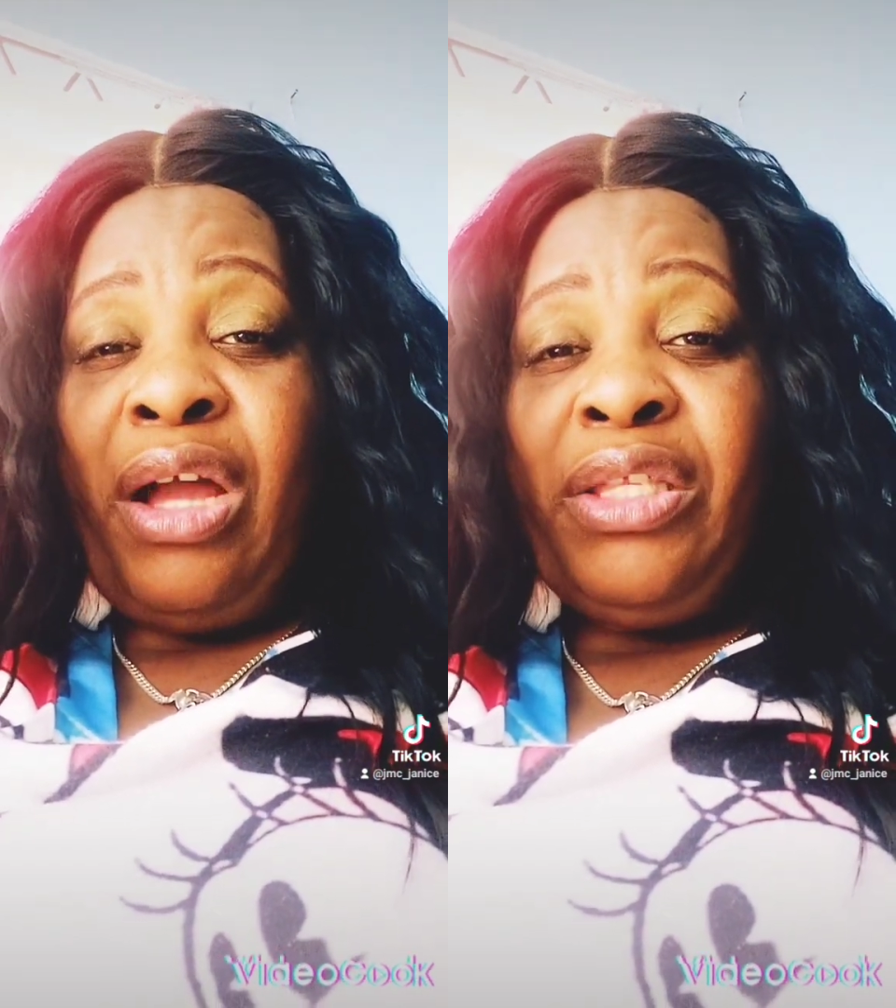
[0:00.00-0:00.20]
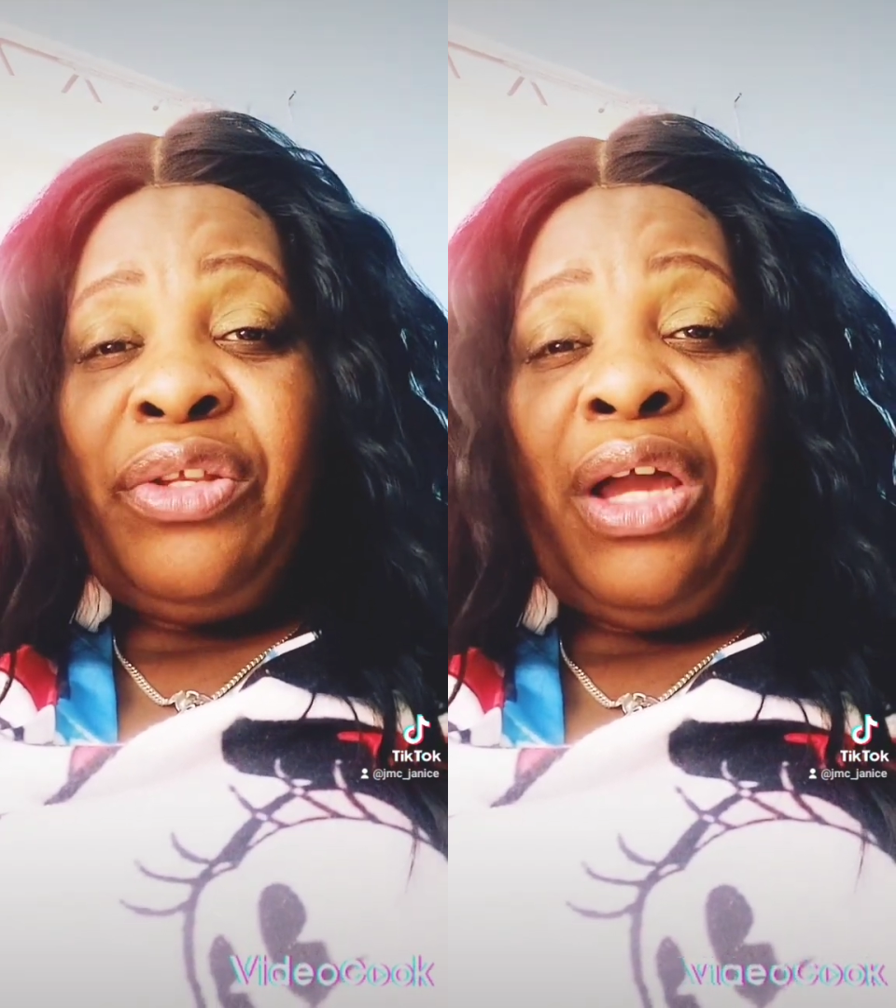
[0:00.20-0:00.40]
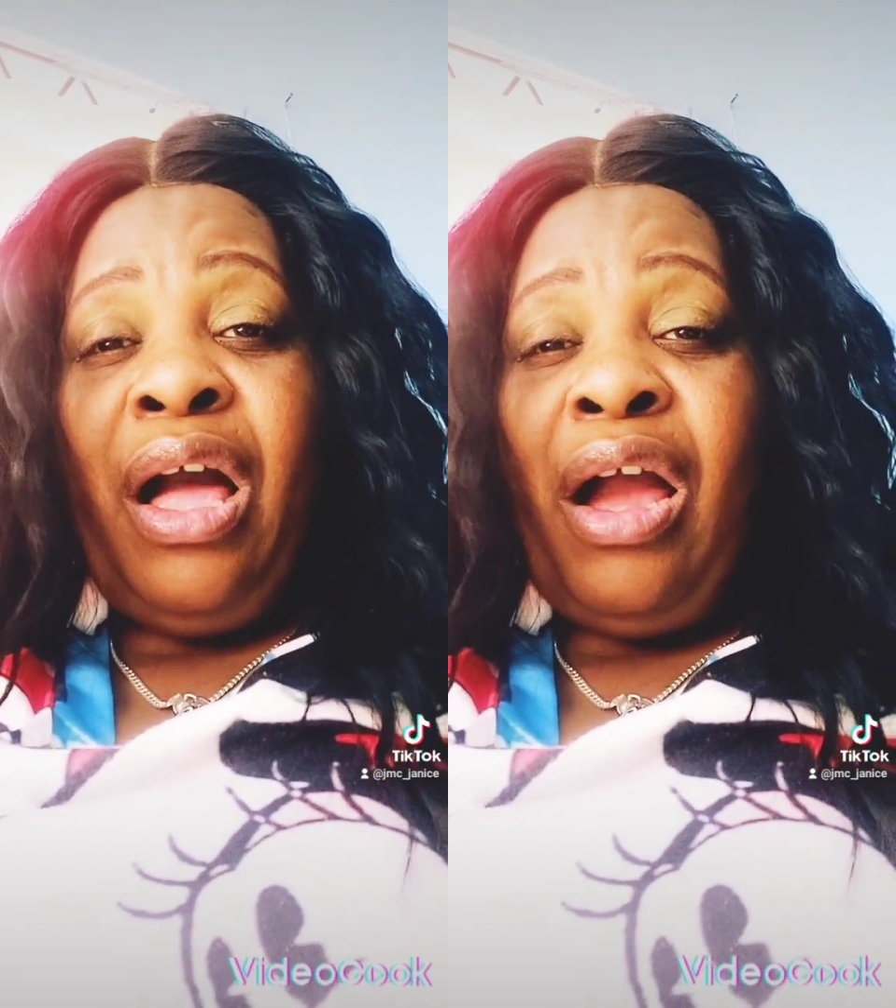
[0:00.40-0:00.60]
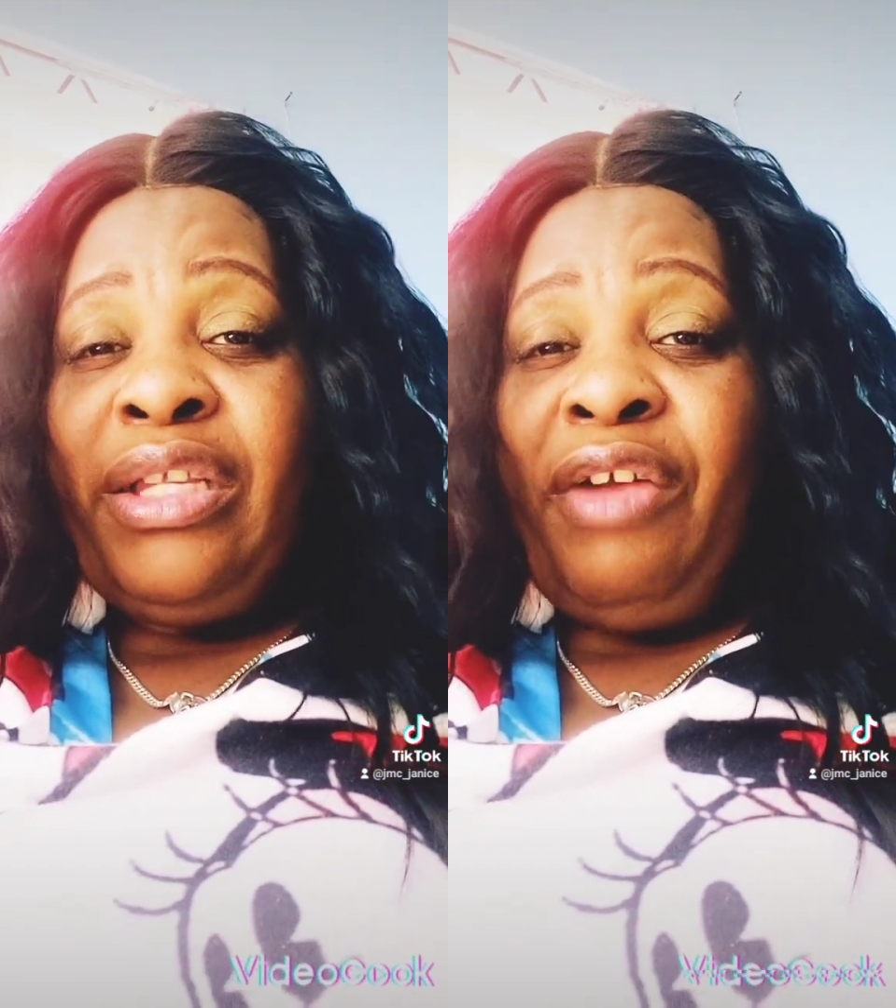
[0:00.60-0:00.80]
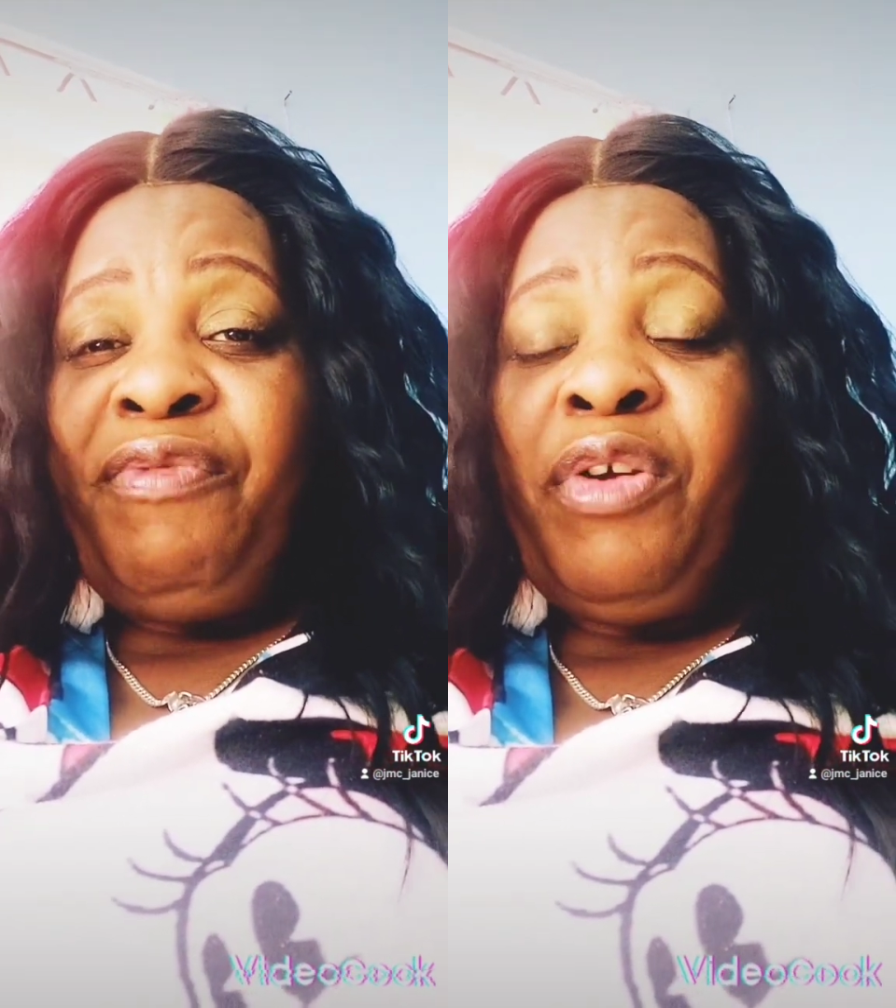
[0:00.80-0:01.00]
unto the
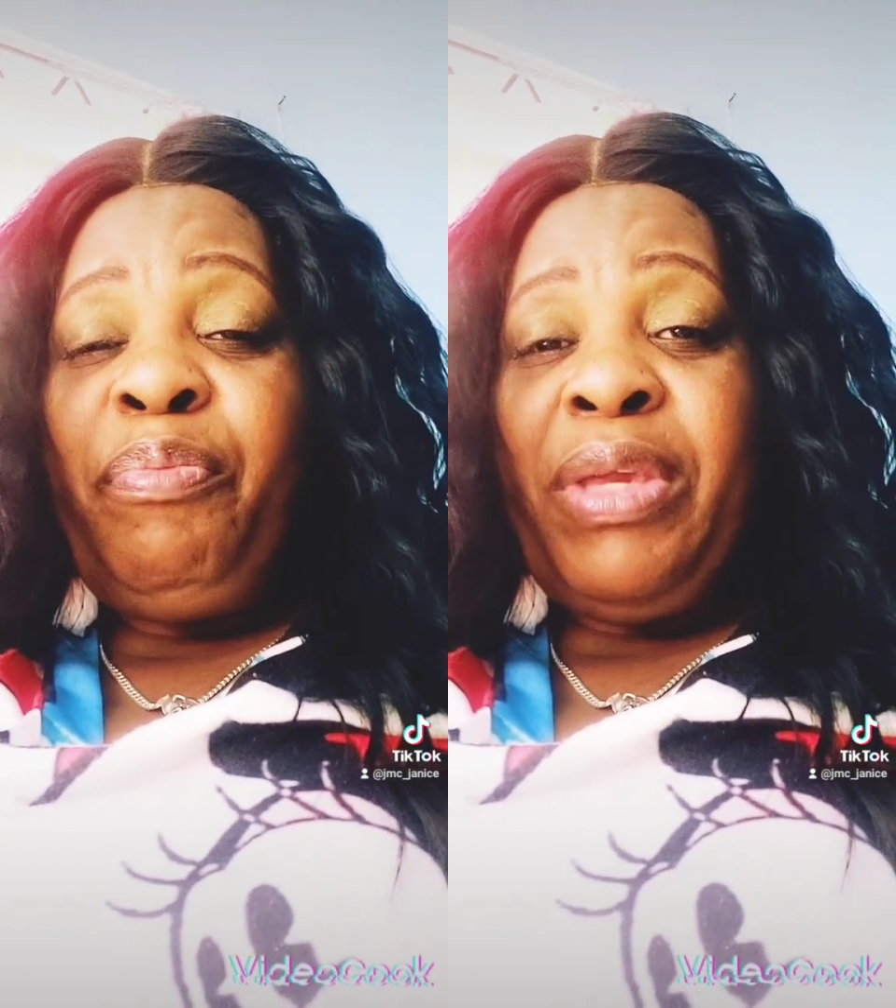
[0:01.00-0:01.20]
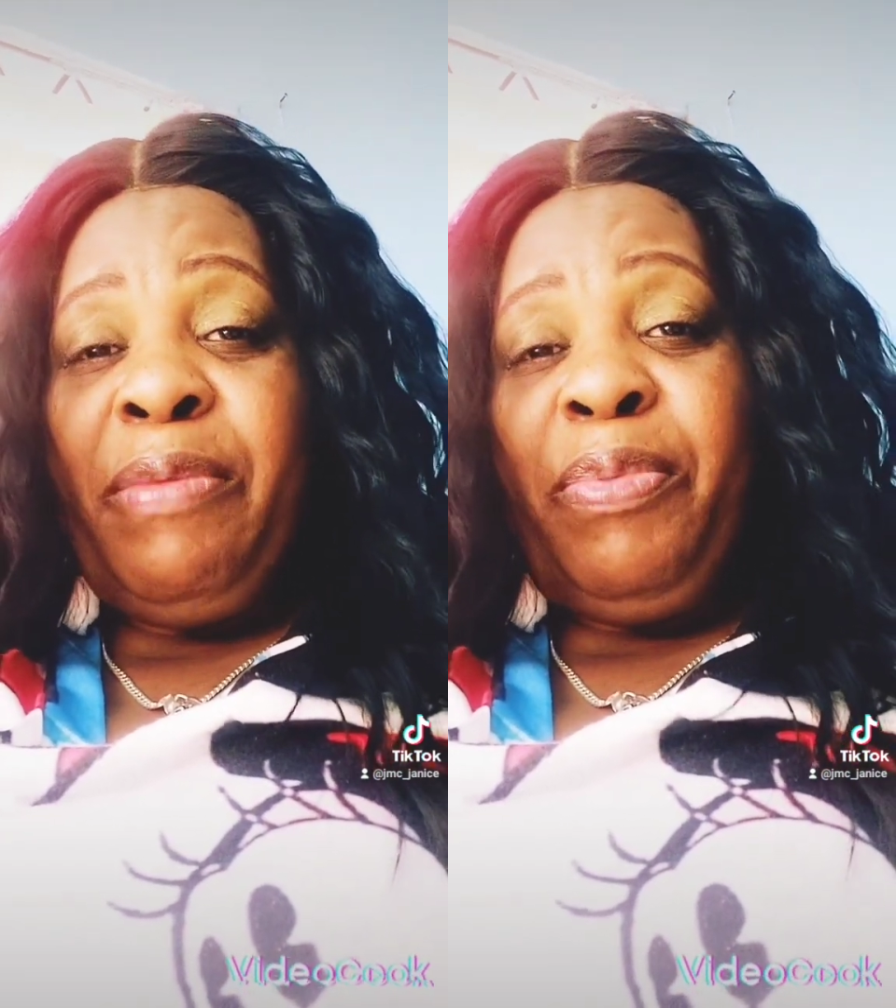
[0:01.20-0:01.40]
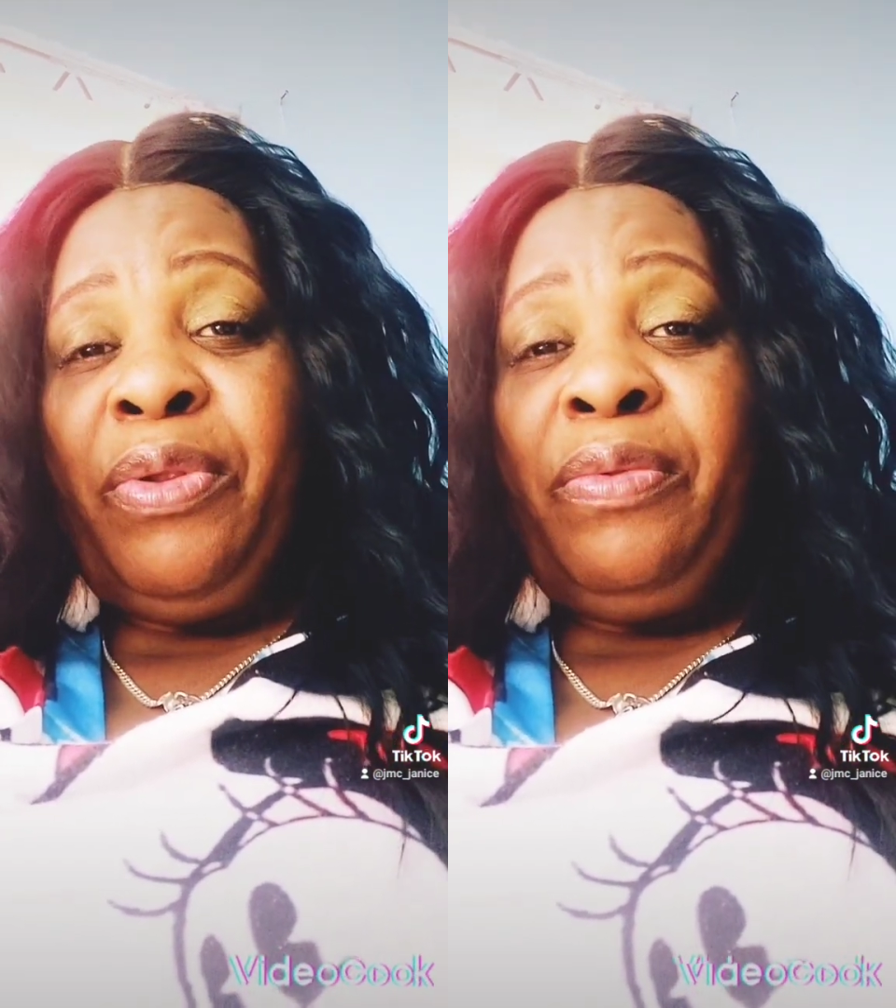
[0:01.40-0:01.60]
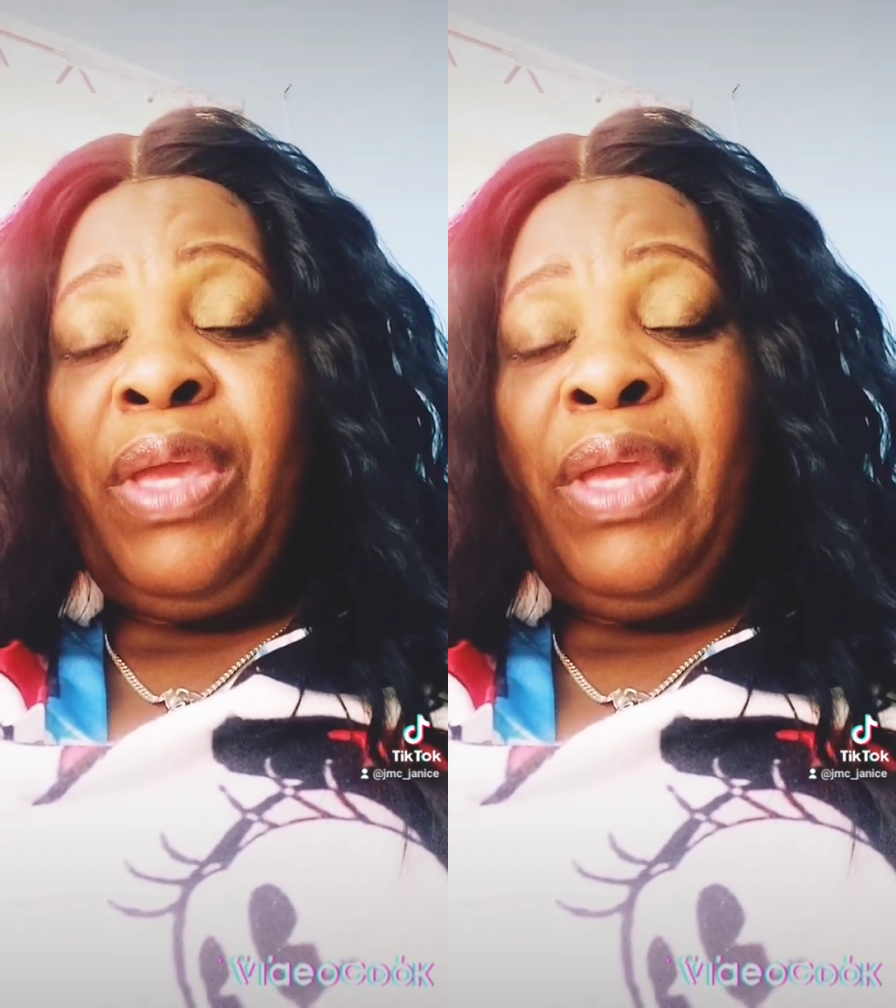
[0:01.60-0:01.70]
heart of your people,